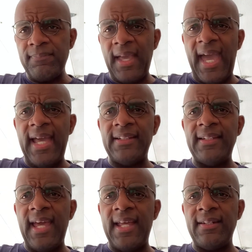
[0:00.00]

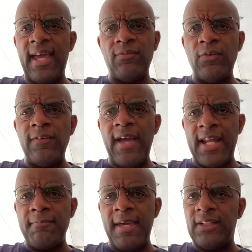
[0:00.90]
And, and, and we've got
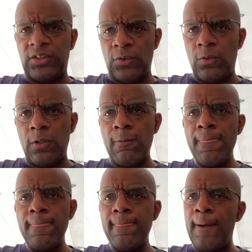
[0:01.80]
to make sure
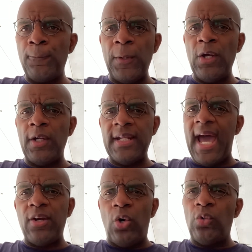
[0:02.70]
that we are
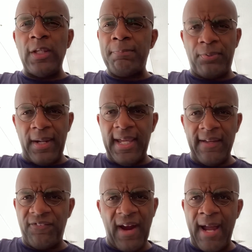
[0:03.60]
not only
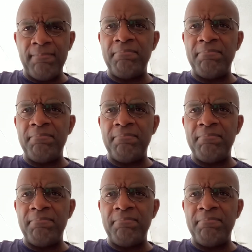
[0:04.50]
praying for our